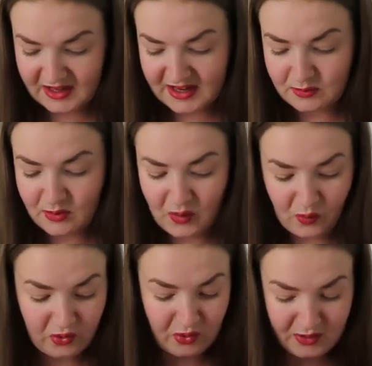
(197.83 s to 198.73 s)
That is what I
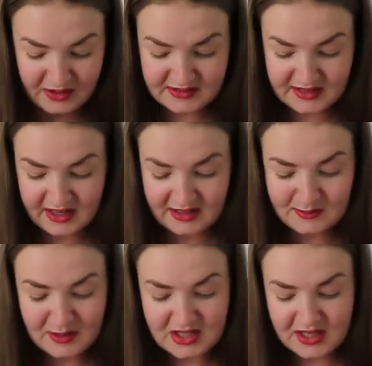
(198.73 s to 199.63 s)
want on my skin,
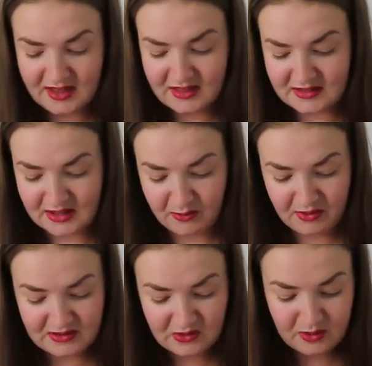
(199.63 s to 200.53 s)
especially in the
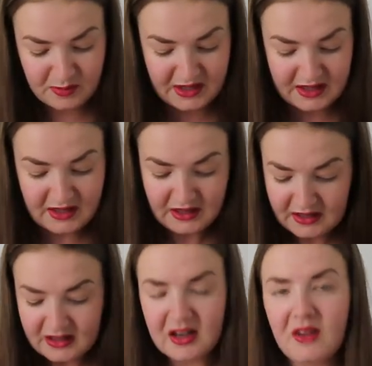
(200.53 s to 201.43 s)
summer. It's got to be
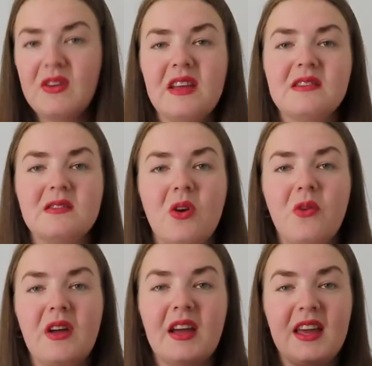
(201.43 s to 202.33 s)
lovely and
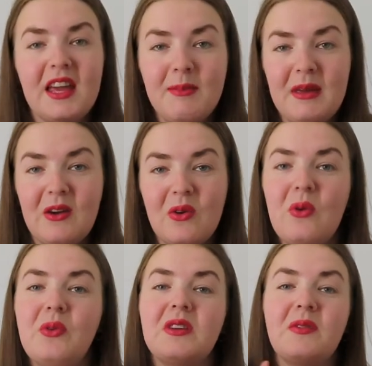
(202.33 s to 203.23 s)
soft and keep me
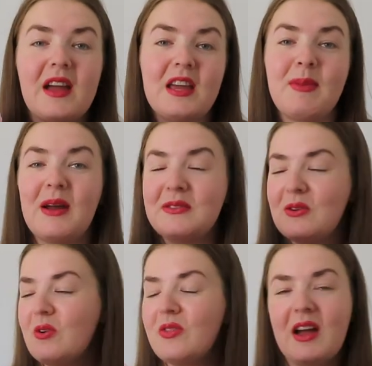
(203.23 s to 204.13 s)
cool. So for £8
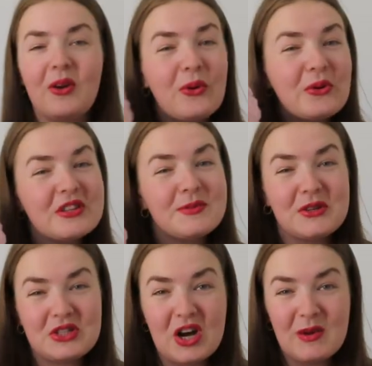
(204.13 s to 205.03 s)
I got that gorgeous
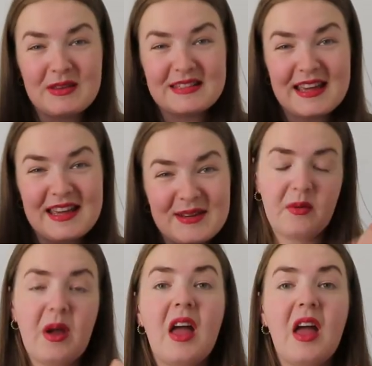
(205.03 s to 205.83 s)
pyjama set.